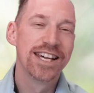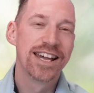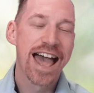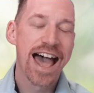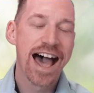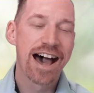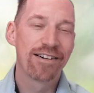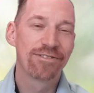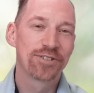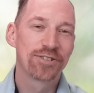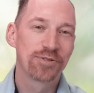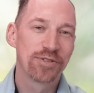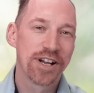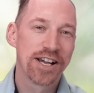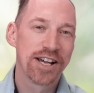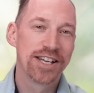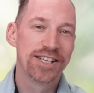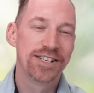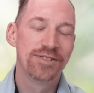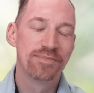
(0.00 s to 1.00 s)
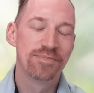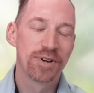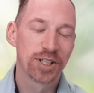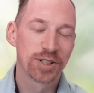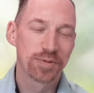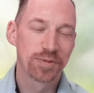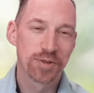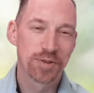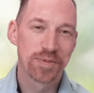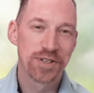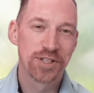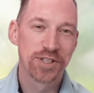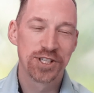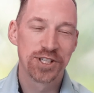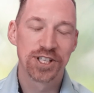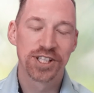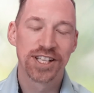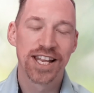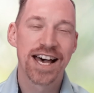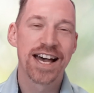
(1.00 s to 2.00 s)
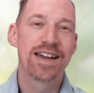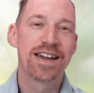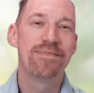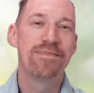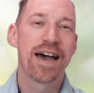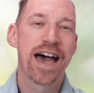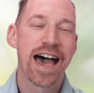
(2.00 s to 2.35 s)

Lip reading: have to run multiple species of Lyme,